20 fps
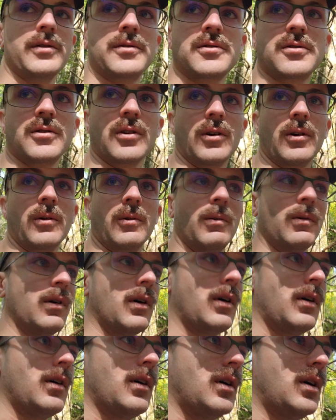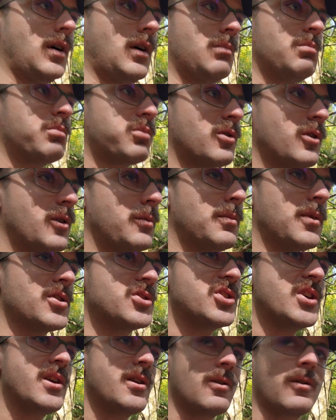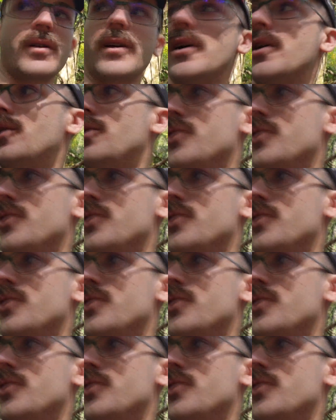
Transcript: so I'm pretty much here now.